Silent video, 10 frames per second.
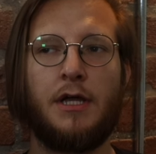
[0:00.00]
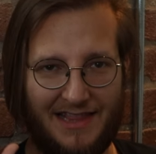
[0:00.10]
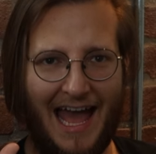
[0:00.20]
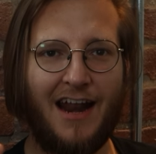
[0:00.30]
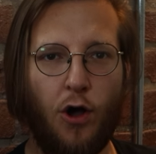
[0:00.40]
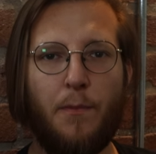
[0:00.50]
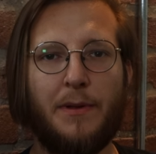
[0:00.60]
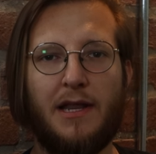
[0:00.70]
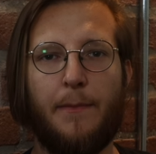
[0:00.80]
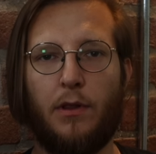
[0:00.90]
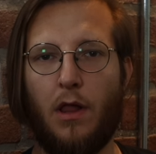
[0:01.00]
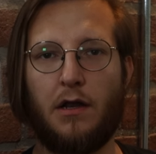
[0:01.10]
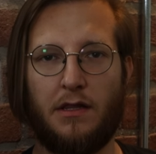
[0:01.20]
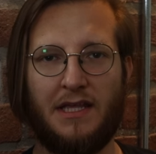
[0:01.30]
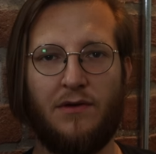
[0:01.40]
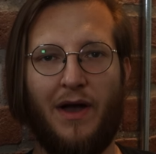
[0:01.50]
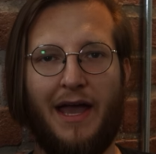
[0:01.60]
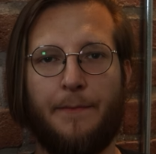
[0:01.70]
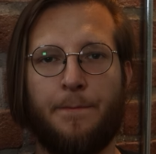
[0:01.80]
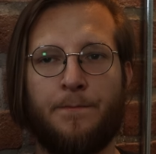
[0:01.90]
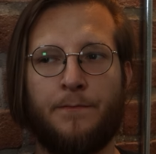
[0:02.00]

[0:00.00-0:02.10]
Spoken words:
that opened up a lot of leeway.